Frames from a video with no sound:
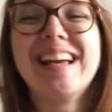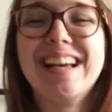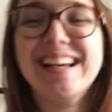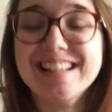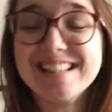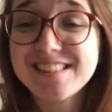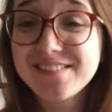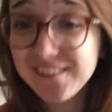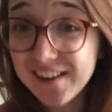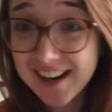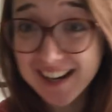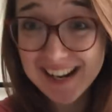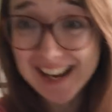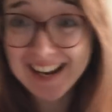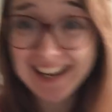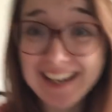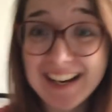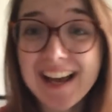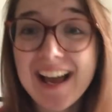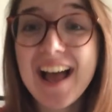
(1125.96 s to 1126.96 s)
it's
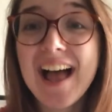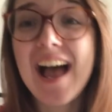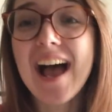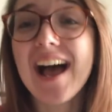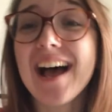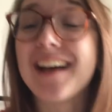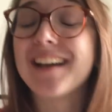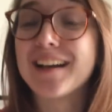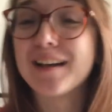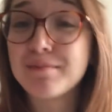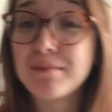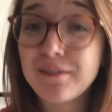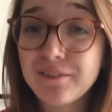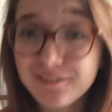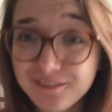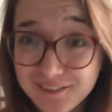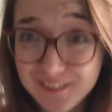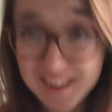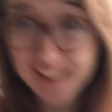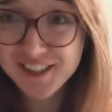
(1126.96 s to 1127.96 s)
Friday and I'm
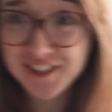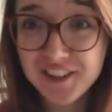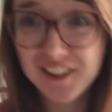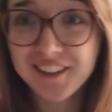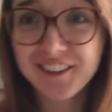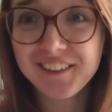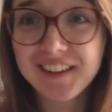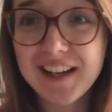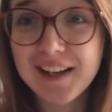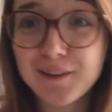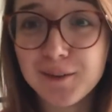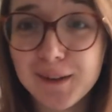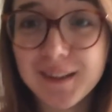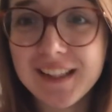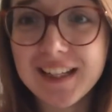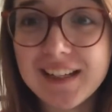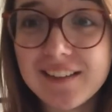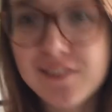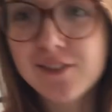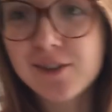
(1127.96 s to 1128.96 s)
officially on annual leave,